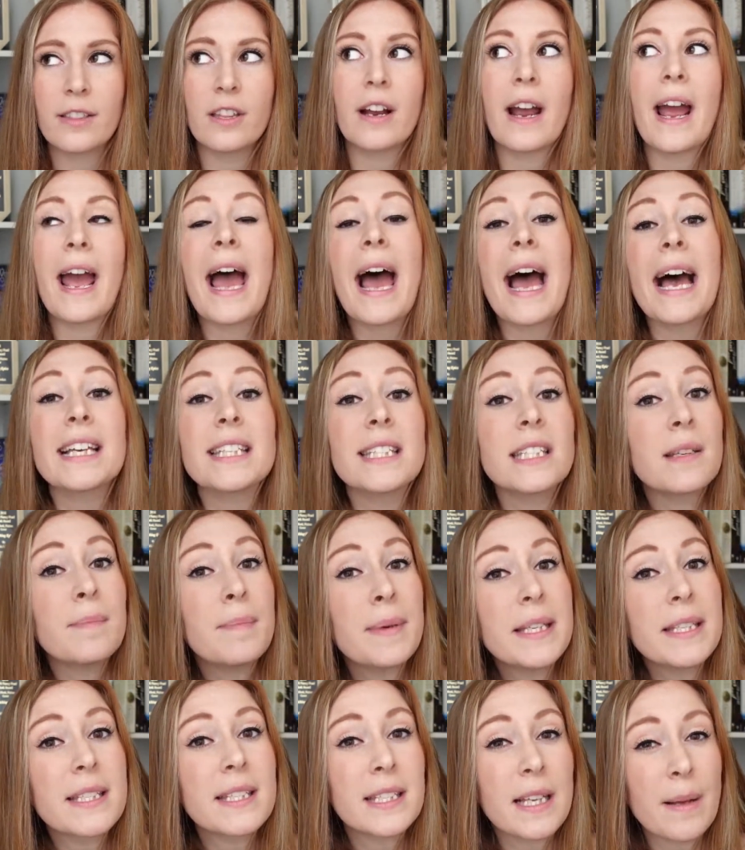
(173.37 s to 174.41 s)
There has to
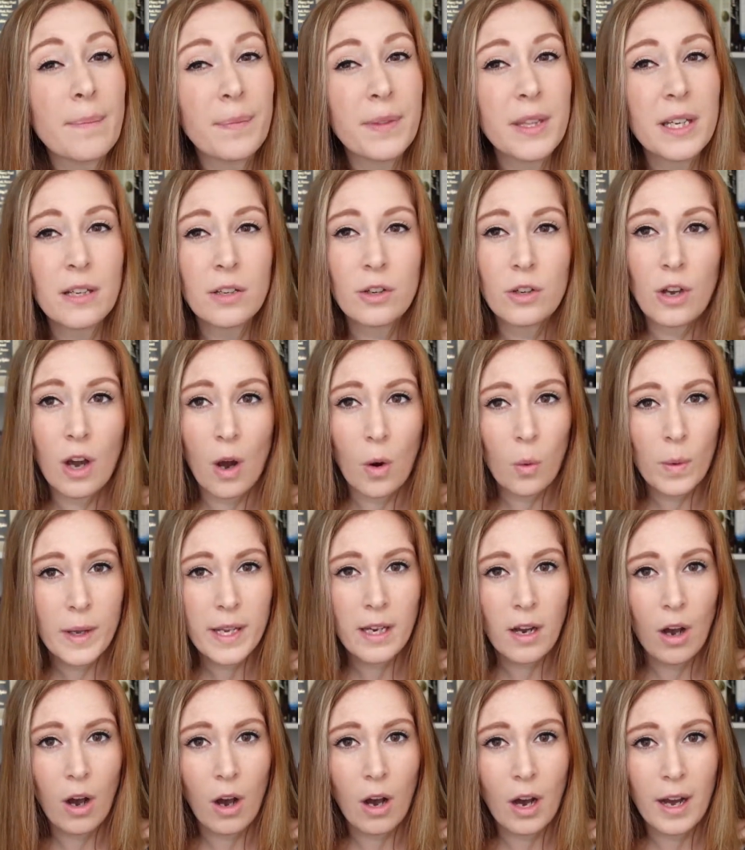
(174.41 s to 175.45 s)
be something
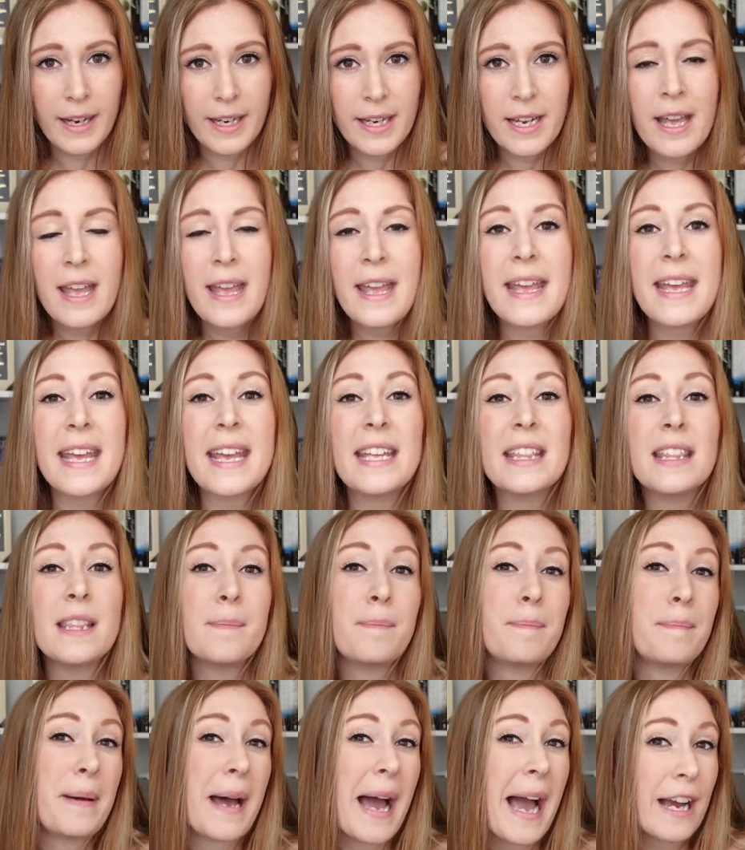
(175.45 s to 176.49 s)
going on in the
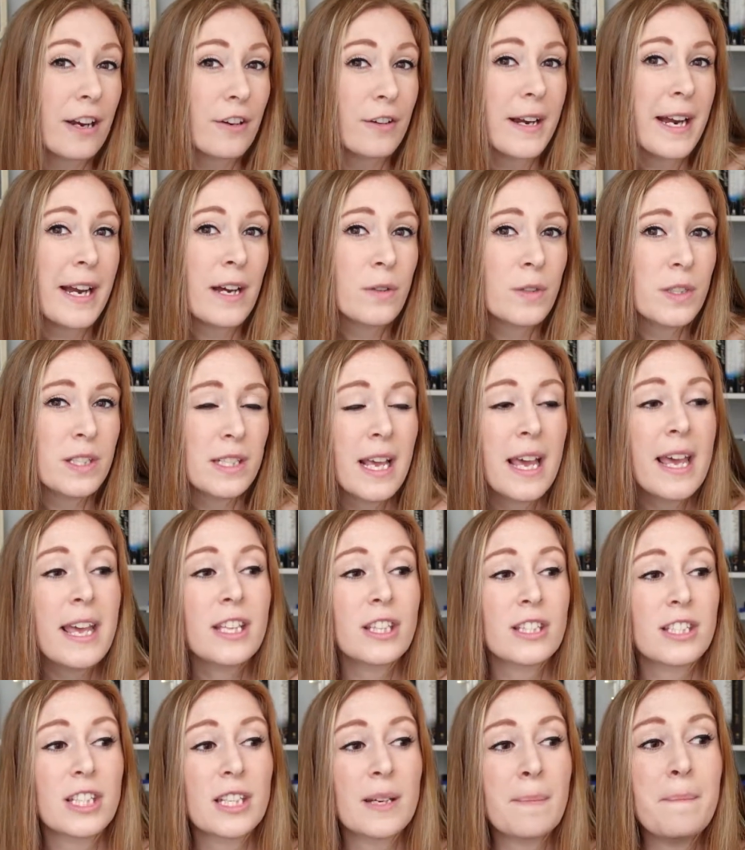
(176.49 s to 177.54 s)
background
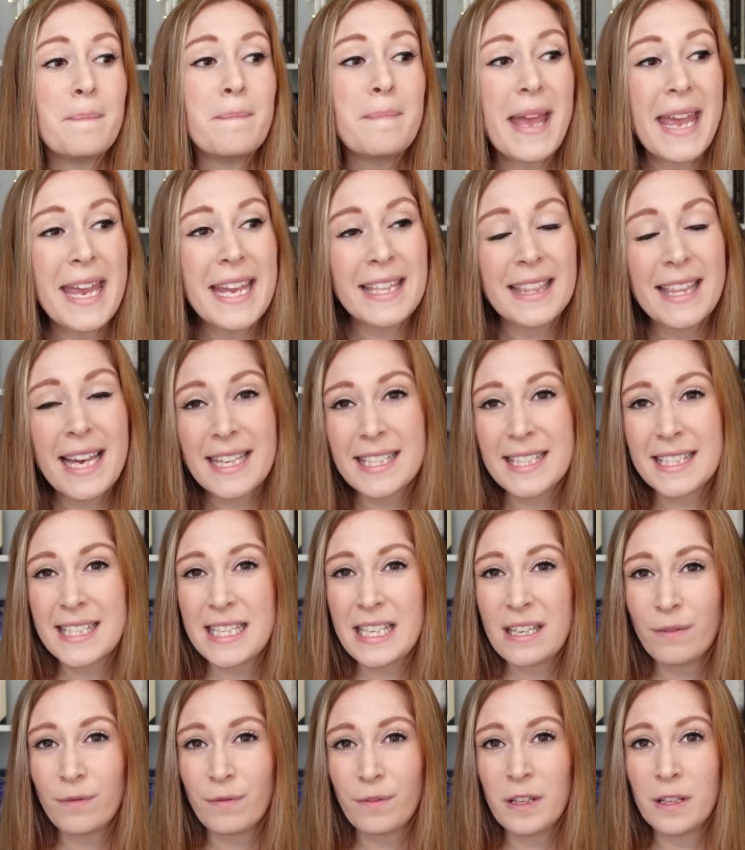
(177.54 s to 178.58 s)
to make that
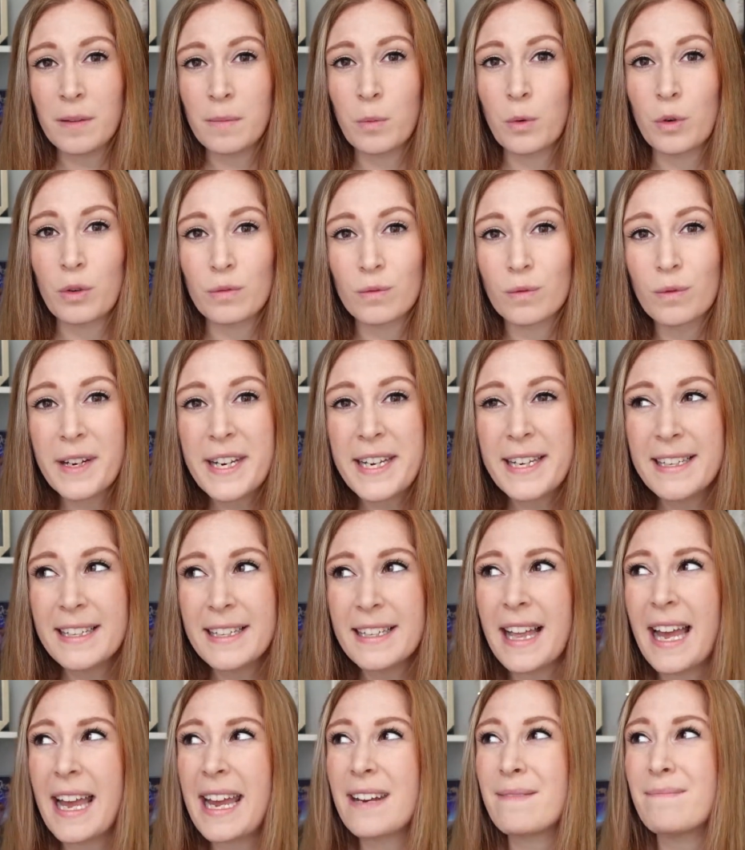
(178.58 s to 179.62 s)
scene feel more
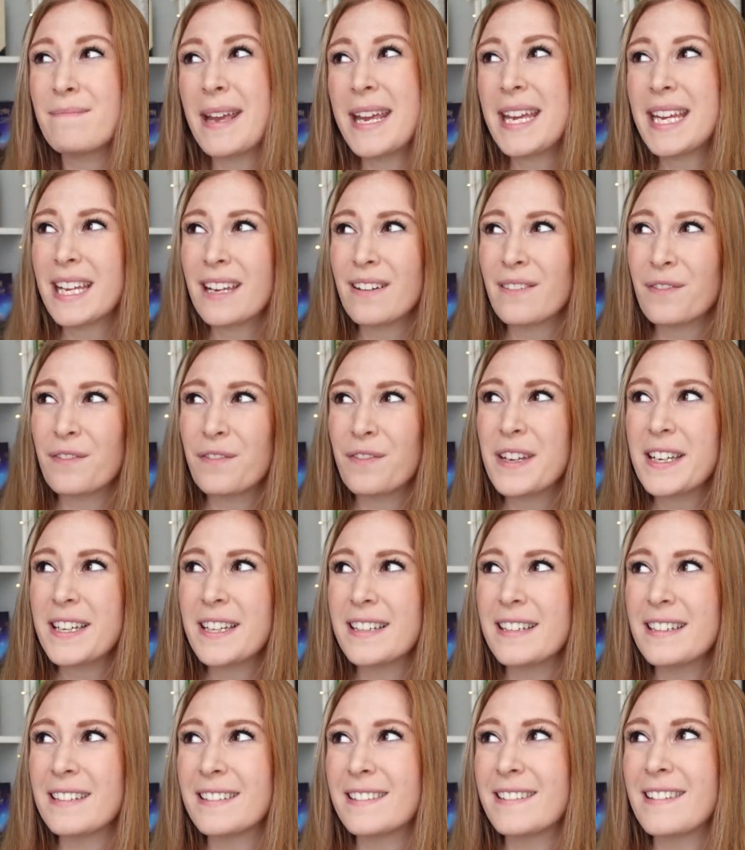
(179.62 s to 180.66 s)
real and make it
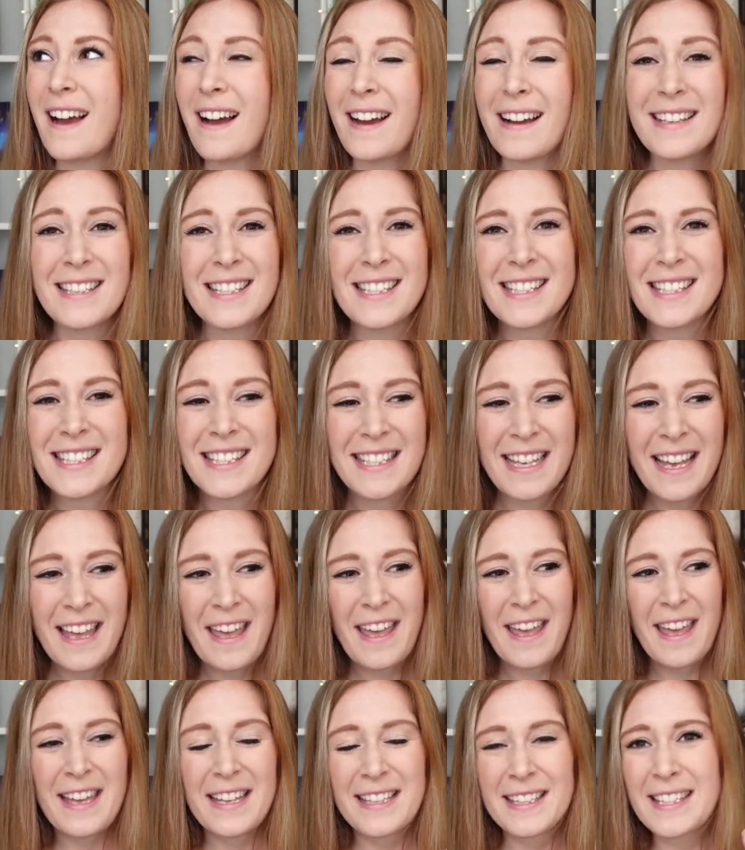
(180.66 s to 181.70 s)
feel not just
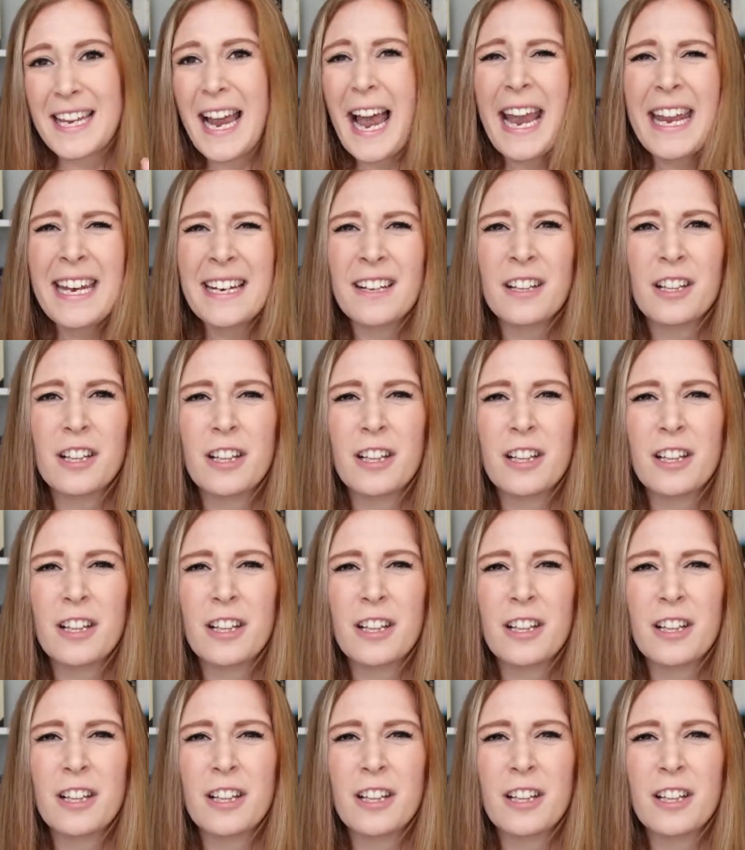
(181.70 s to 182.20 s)
tight and